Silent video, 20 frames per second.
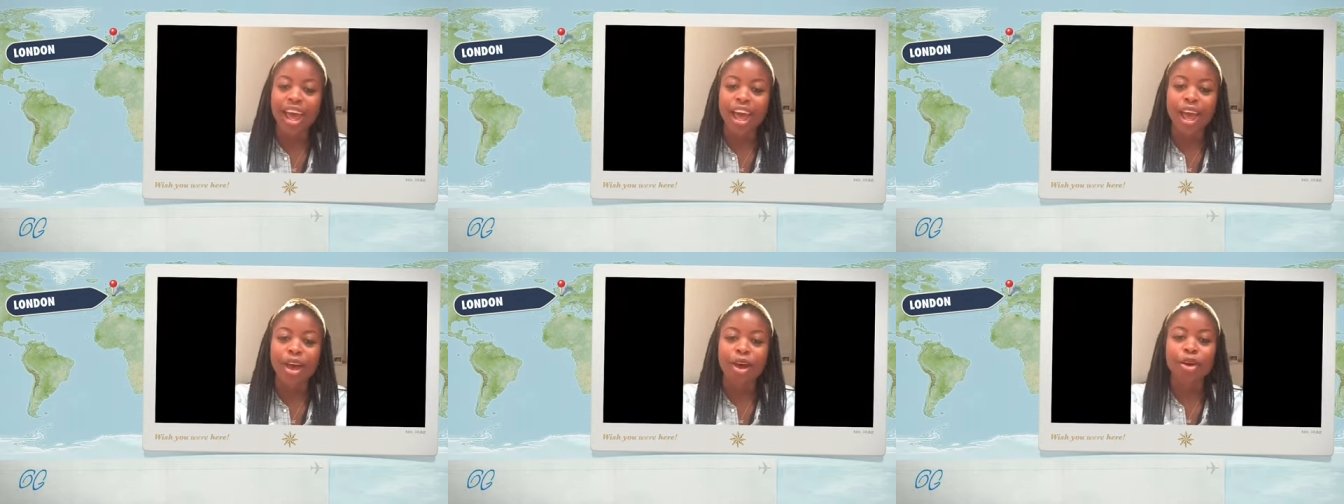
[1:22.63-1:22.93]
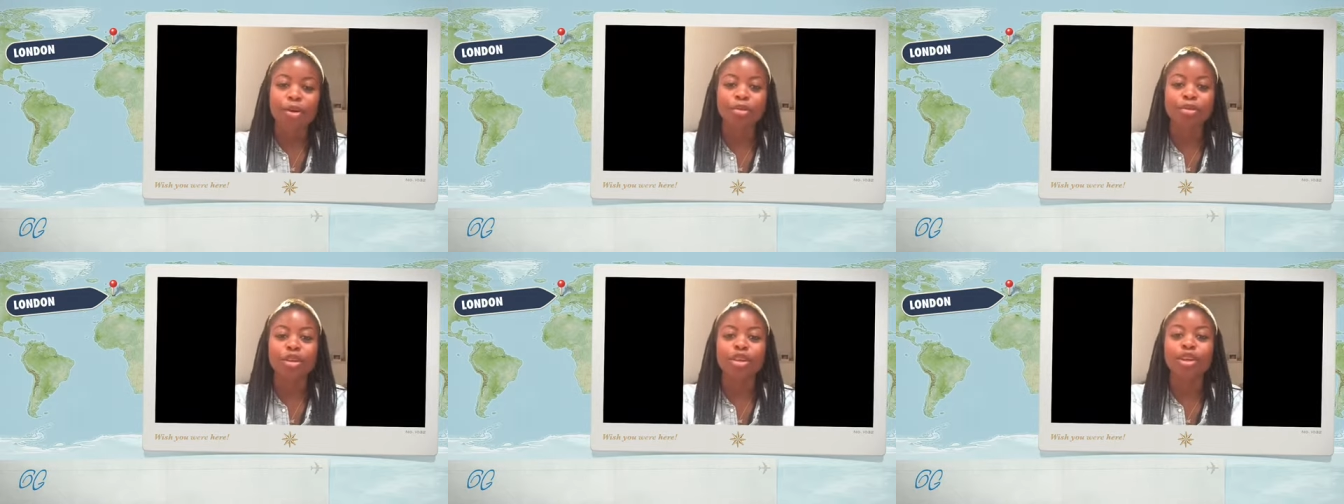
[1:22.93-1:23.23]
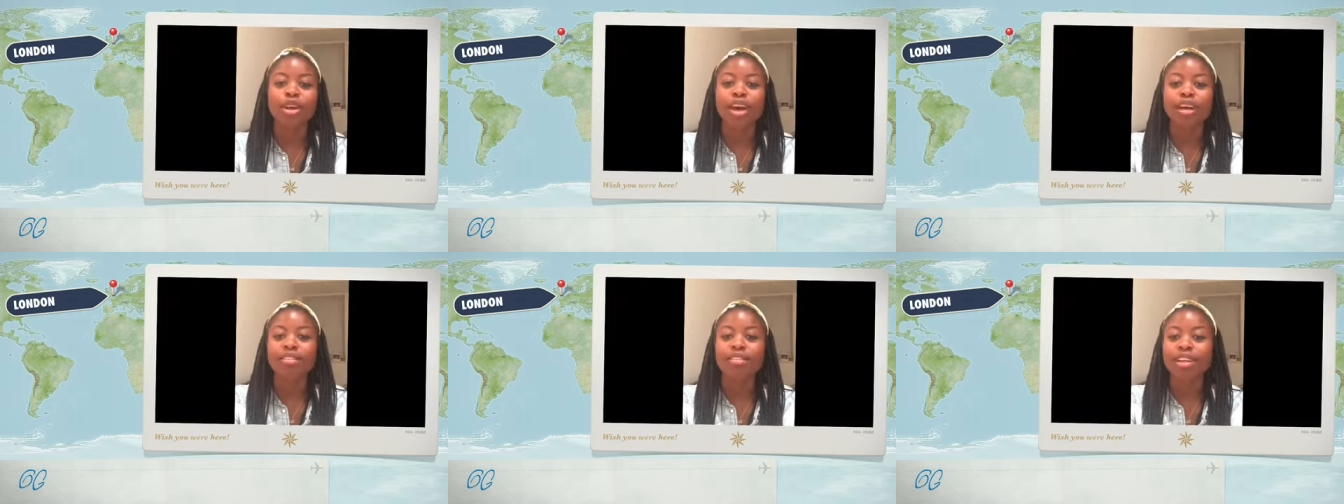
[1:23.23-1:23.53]
I hope that
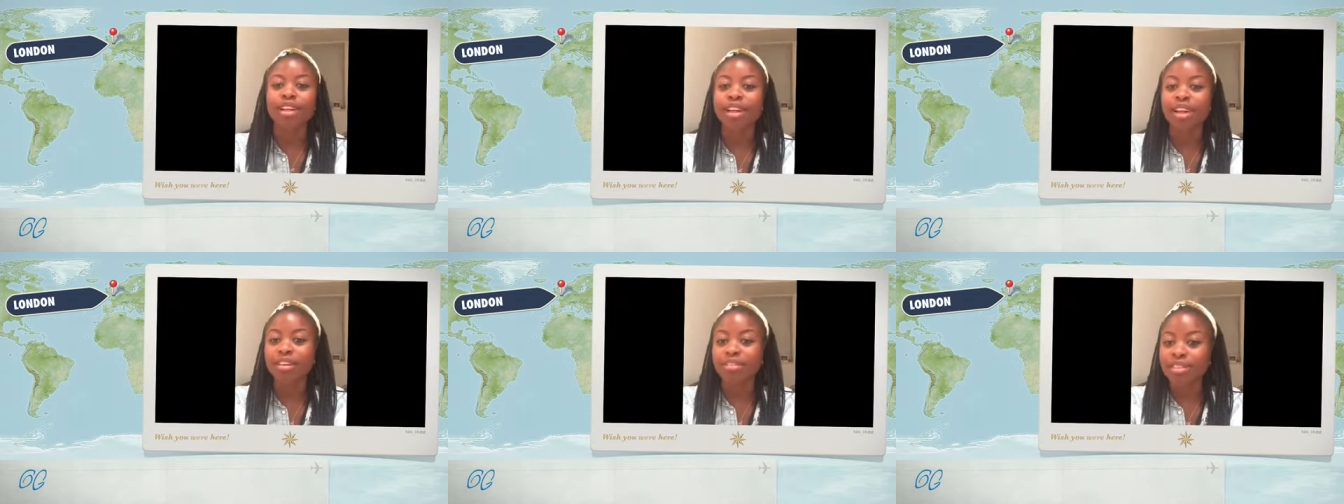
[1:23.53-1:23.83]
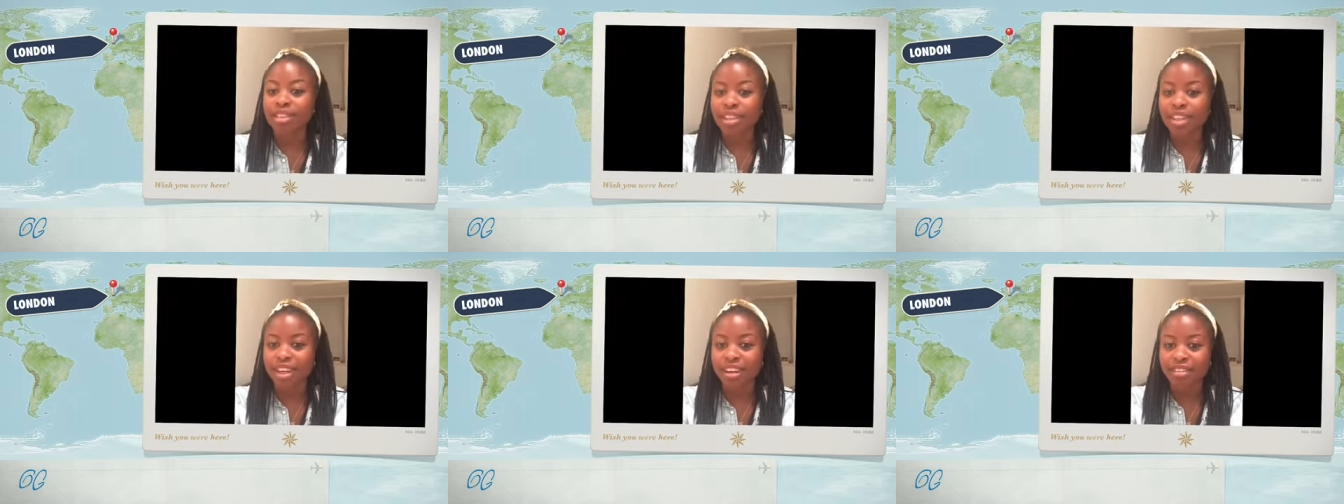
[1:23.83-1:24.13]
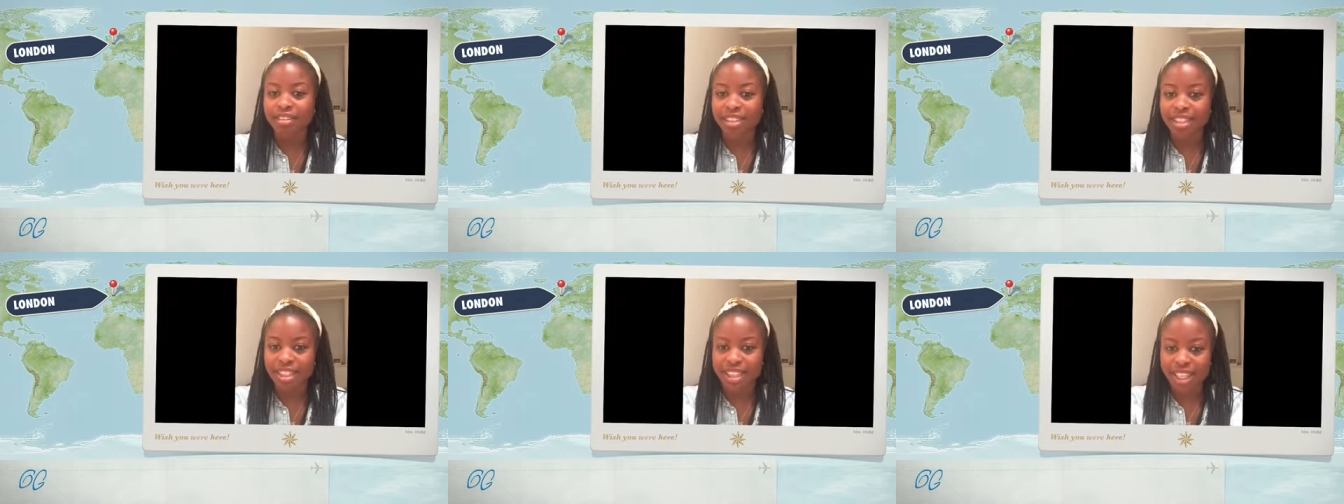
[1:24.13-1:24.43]
you have a lovely,
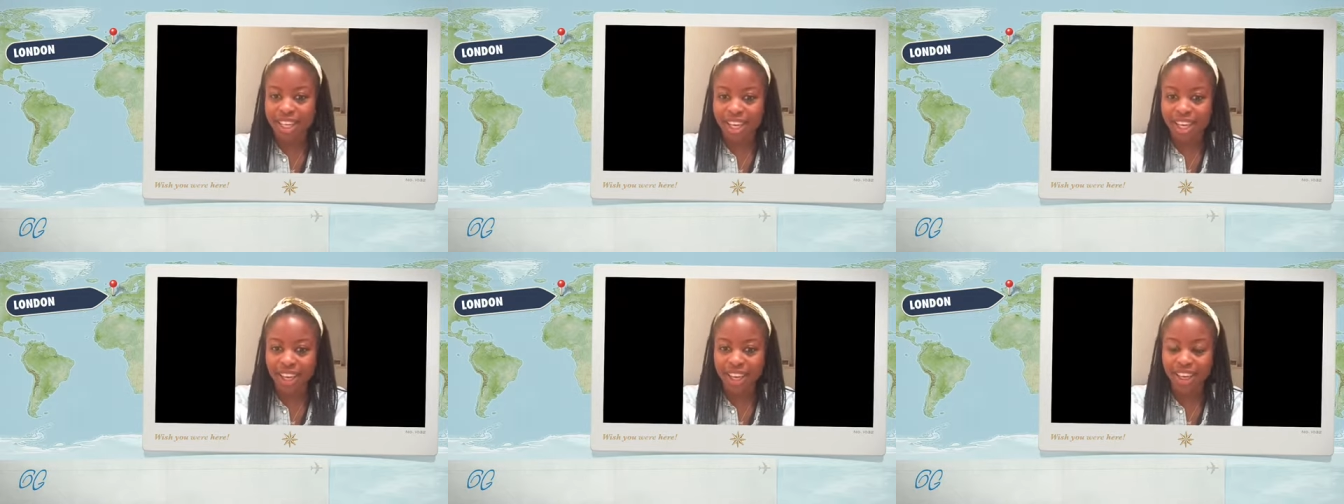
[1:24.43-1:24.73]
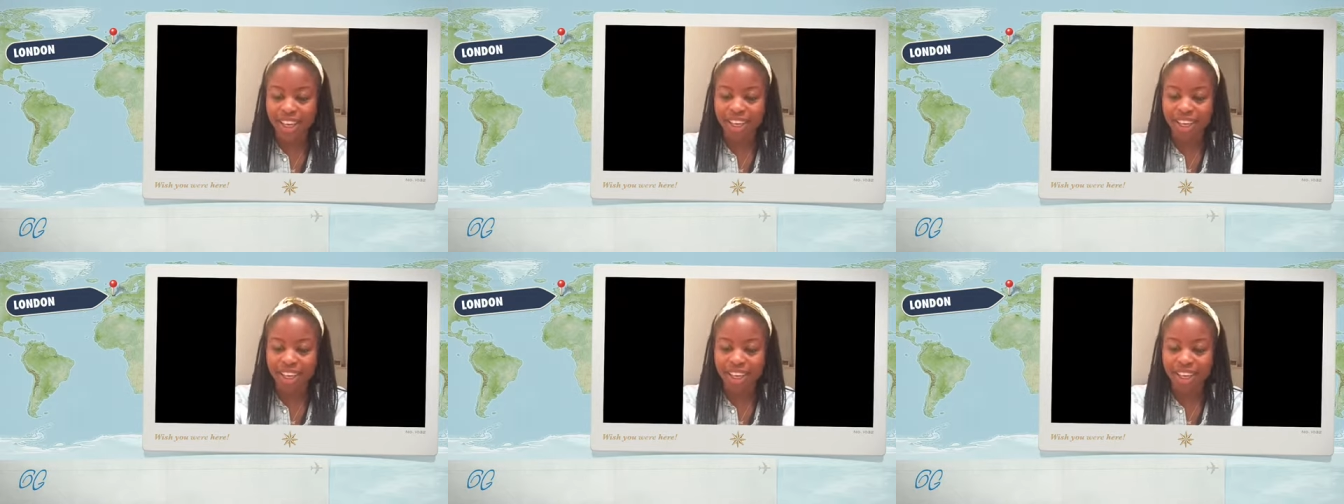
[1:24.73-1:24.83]
lovely day,